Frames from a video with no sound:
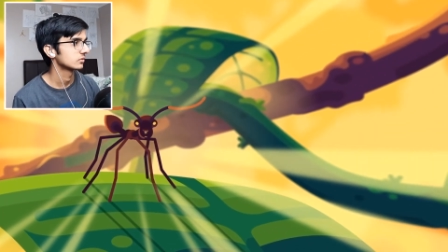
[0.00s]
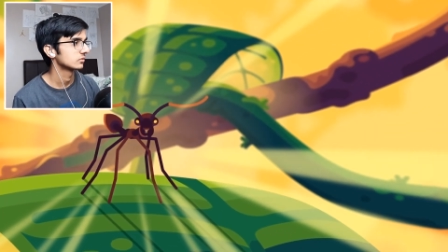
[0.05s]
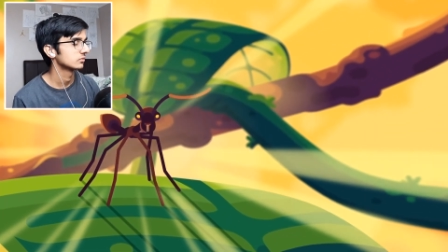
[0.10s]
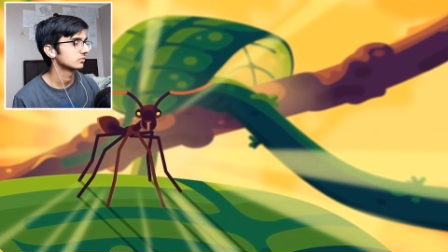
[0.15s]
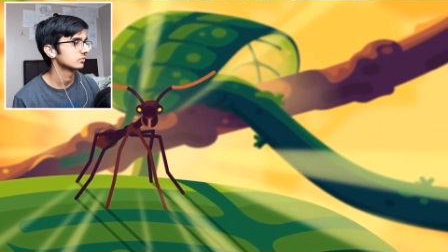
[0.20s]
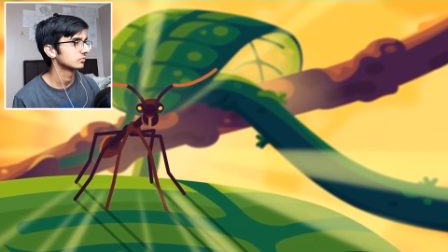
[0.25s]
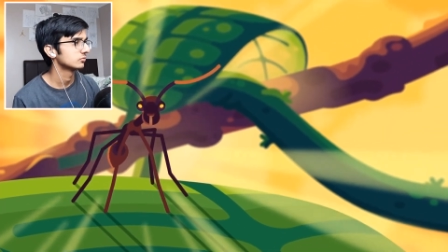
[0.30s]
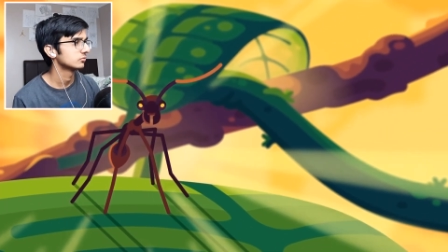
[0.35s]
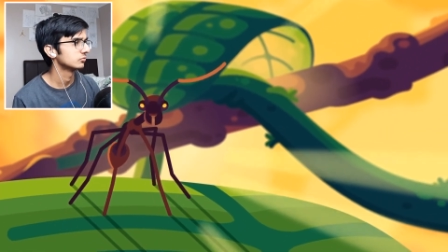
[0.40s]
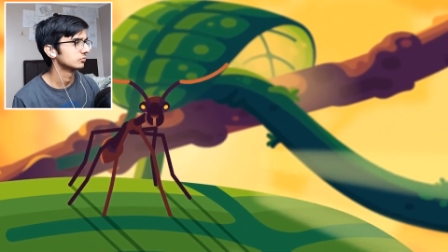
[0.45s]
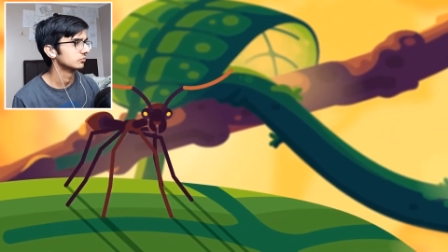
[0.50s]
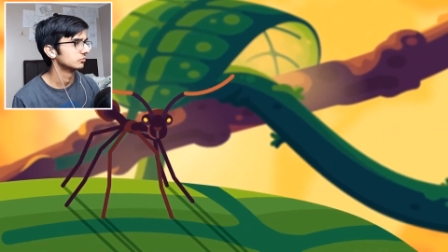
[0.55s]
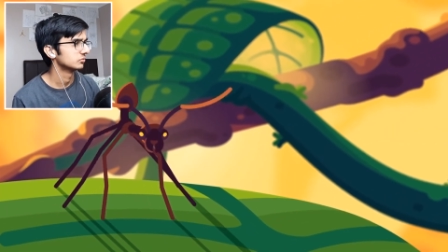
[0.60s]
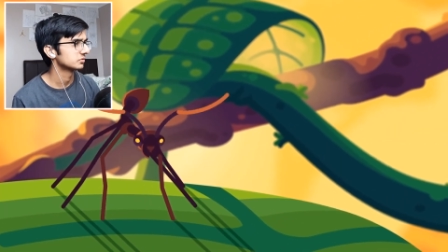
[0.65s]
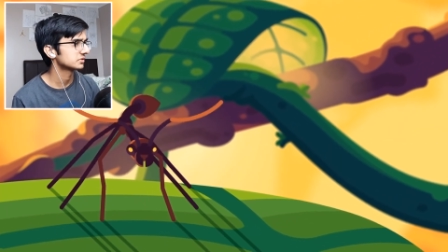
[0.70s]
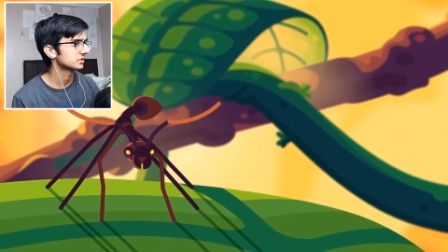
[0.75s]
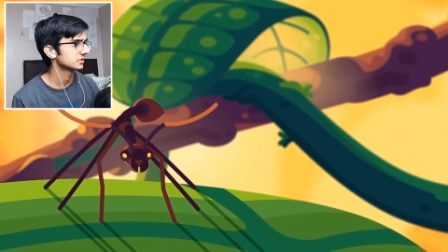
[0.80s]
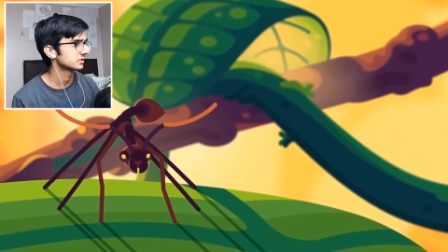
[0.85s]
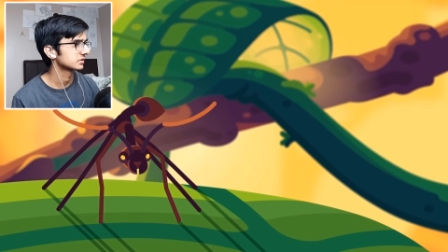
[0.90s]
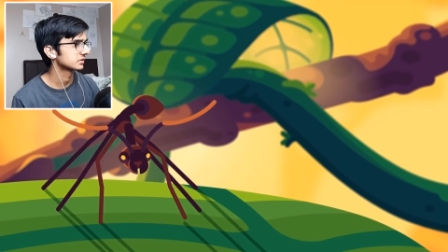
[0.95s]
Mostly
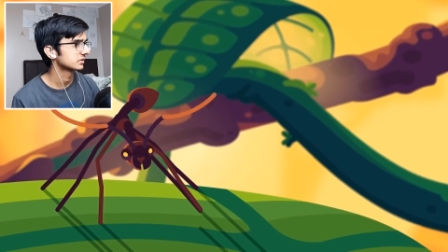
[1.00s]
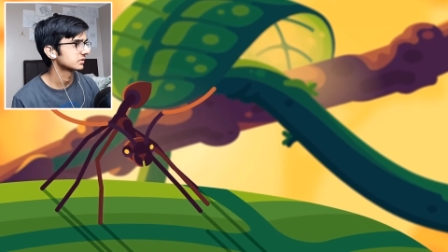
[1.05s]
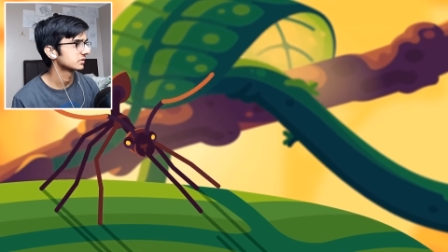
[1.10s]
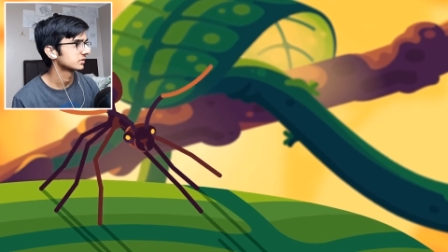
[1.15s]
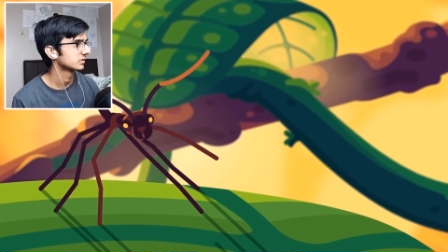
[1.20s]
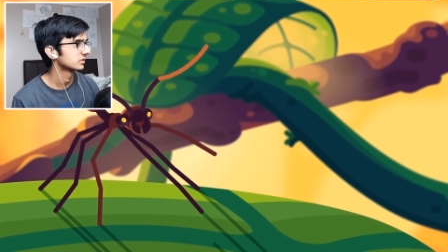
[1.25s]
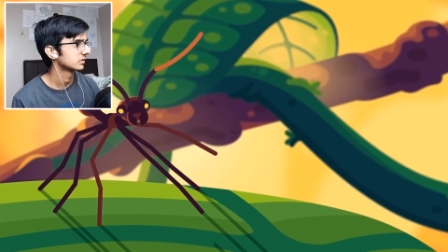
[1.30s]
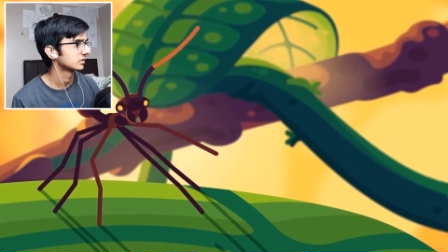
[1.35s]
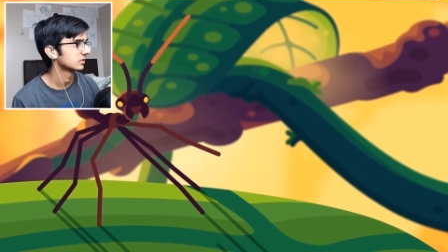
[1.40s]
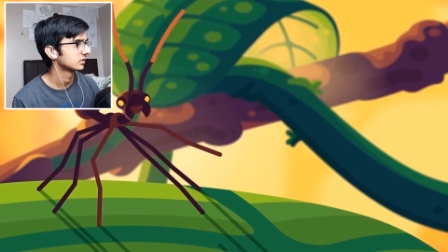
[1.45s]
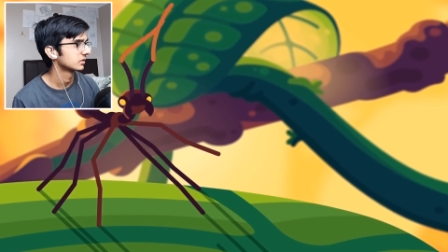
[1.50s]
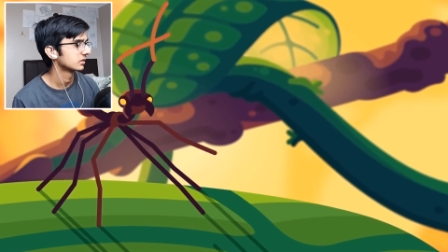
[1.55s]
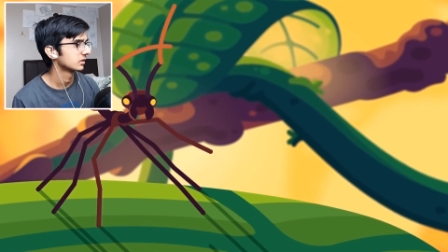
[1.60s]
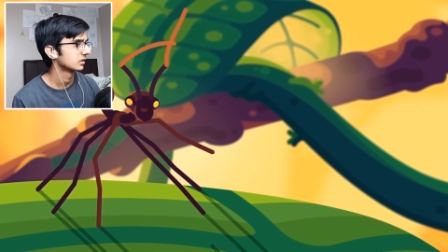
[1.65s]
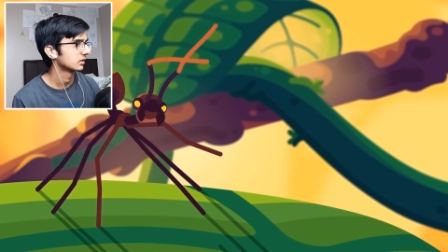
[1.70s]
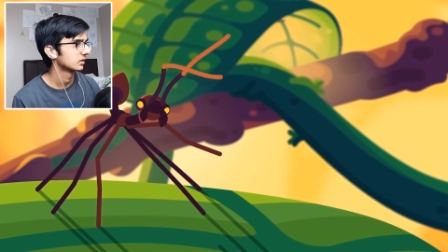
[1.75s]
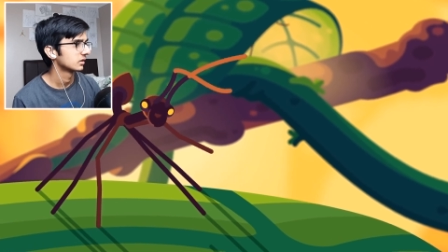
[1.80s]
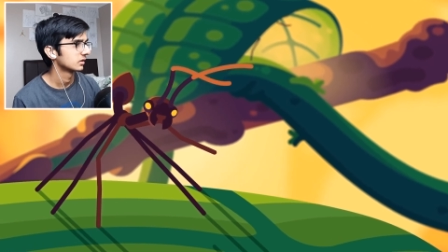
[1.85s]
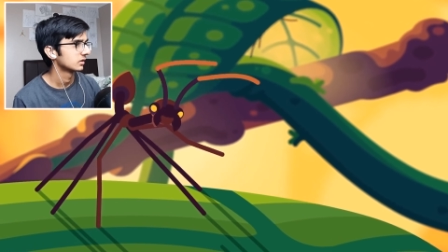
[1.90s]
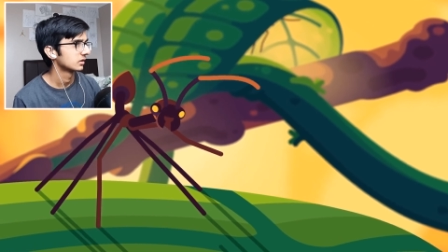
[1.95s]
from other kingdoms.